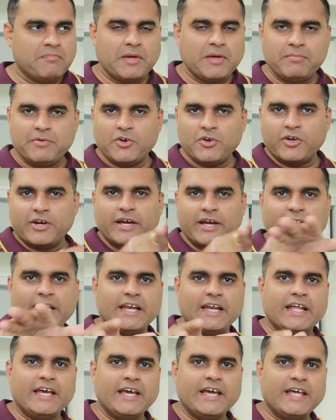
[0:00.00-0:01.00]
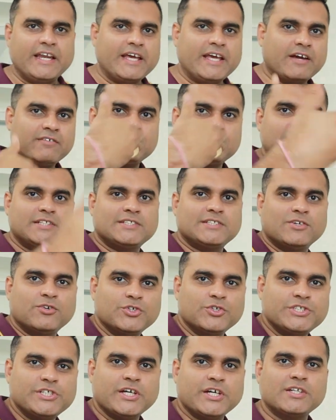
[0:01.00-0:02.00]
maybe on a hilly area if there is an
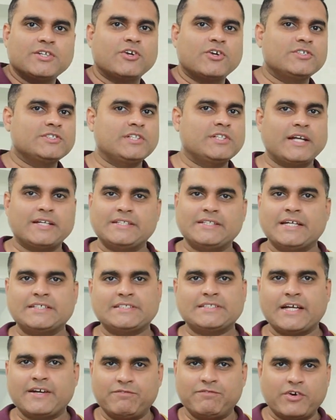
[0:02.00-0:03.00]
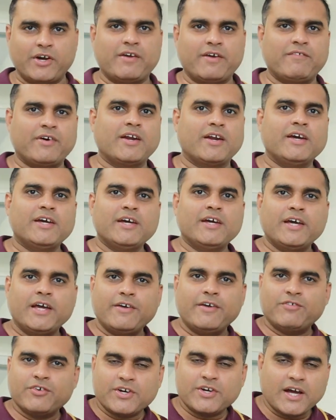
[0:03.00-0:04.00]
ocean or that side, whatever.
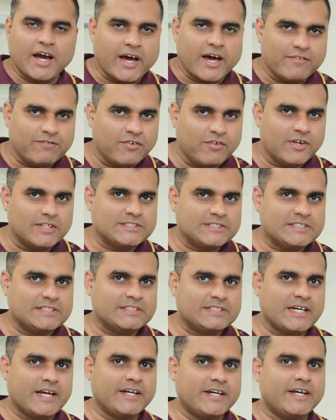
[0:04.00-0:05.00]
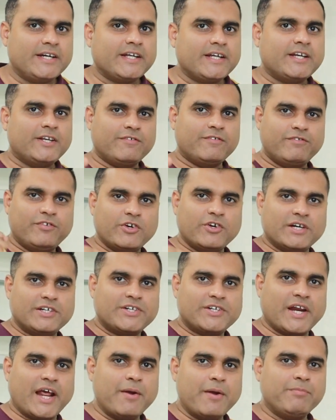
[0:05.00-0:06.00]
If your car falls inside it and if you are
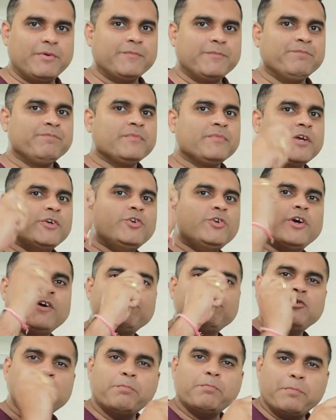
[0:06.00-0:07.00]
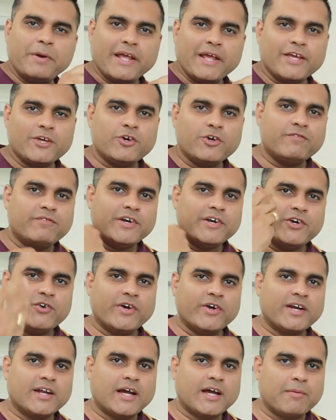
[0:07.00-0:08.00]
trapped, you have to break your
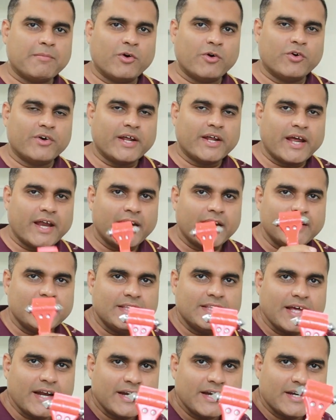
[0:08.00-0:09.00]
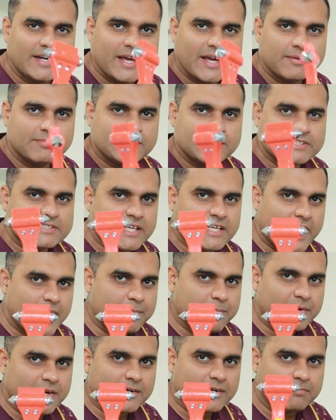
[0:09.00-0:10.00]
window and come out. At that time, this
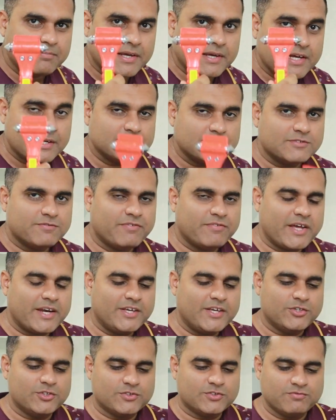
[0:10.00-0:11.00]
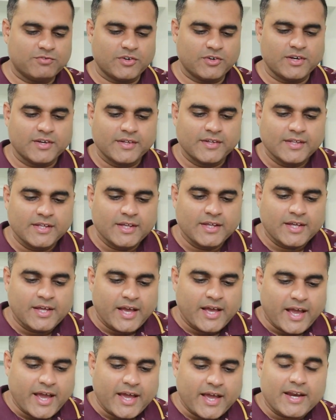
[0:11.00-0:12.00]
hammer becomes very useful.
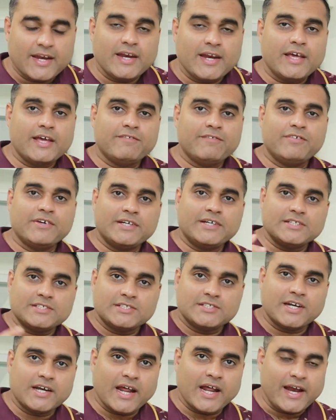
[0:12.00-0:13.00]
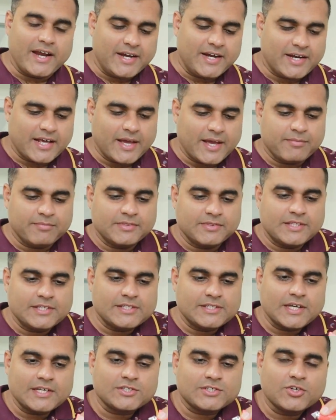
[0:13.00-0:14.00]
And if it is the night time,
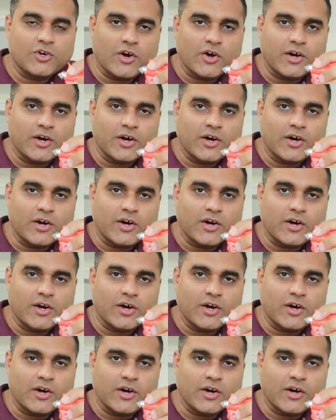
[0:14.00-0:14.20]
this has